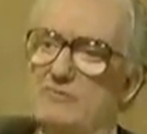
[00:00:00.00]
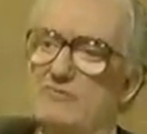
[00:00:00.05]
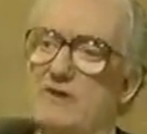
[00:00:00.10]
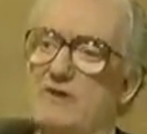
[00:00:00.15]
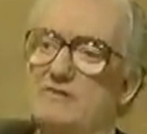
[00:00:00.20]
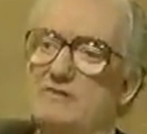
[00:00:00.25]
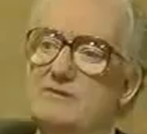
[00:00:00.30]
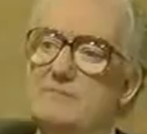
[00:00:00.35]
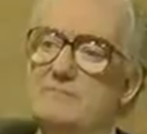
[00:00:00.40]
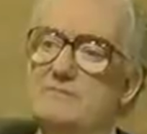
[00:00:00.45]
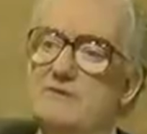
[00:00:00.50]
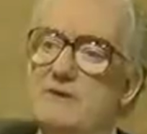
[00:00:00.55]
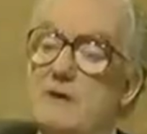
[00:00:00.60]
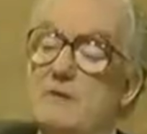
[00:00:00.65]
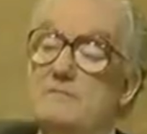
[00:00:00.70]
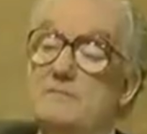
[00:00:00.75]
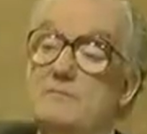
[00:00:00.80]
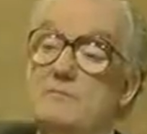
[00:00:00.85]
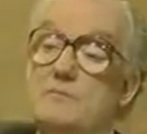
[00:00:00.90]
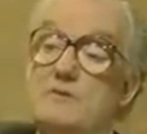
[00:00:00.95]
addressed
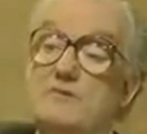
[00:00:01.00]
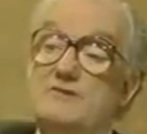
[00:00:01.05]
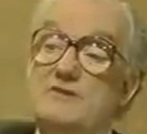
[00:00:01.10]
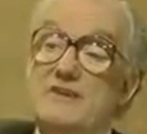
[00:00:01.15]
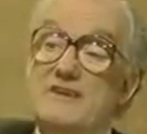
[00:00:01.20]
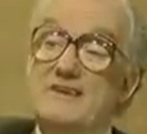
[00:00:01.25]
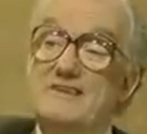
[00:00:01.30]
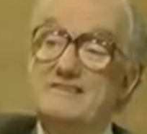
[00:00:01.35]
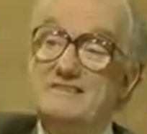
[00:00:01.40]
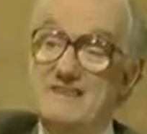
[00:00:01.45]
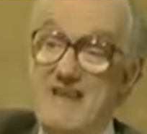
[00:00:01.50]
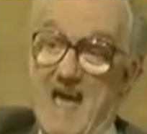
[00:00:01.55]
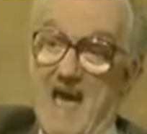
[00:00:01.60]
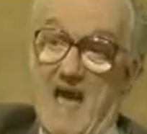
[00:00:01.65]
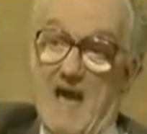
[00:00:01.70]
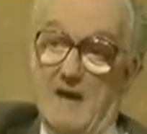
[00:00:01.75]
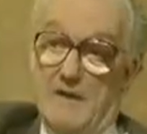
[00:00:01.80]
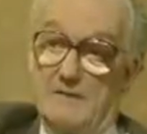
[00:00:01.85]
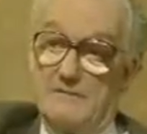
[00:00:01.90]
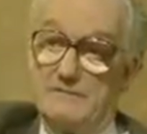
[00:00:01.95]
himself and which he
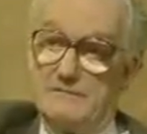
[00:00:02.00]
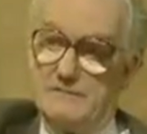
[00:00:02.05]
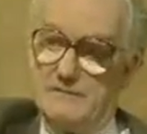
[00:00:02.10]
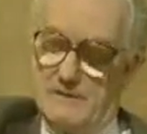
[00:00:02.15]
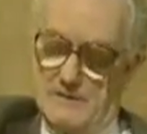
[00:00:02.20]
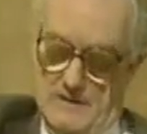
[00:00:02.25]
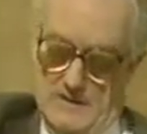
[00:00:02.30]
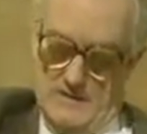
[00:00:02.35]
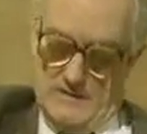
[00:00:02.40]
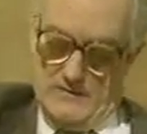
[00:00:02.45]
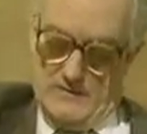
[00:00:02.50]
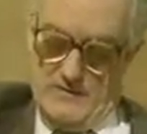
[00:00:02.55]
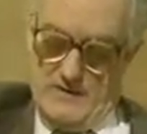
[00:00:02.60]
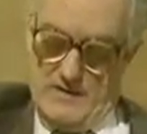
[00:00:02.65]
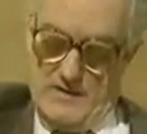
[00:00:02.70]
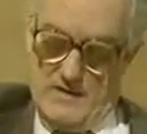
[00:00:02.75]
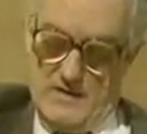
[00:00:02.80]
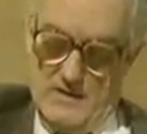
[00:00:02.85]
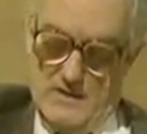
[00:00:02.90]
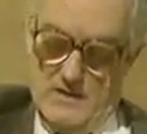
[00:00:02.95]
attacked.
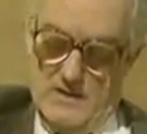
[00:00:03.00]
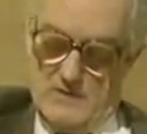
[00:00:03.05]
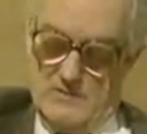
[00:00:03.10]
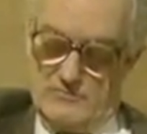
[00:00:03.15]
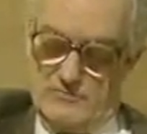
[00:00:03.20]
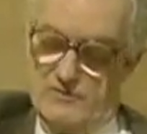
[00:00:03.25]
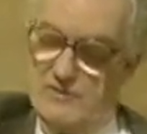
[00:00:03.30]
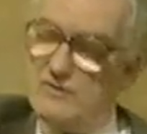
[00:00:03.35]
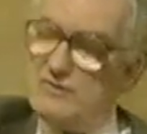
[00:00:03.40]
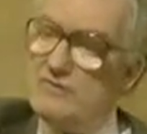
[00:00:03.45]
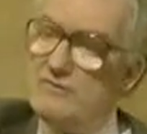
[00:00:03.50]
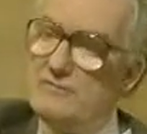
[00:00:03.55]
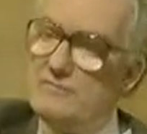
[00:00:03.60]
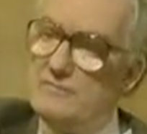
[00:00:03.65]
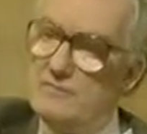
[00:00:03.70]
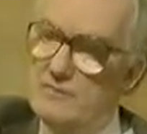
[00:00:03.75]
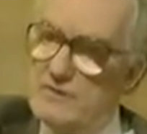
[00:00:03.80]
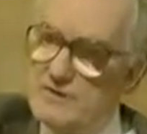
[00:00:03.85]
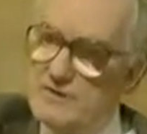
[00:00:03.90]
The tradition of